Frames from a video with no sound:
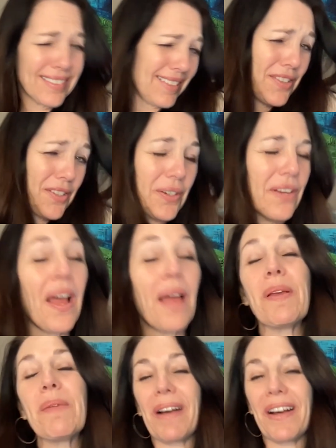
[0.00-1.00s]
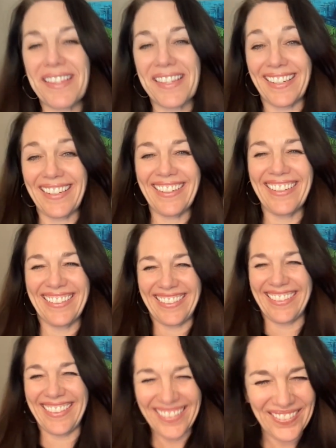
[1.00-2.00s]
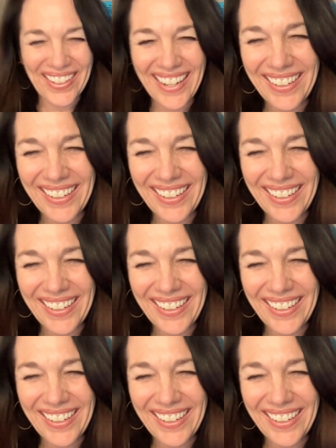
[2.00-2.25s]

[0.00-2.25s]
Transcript: sort of. I'm in Boston, where I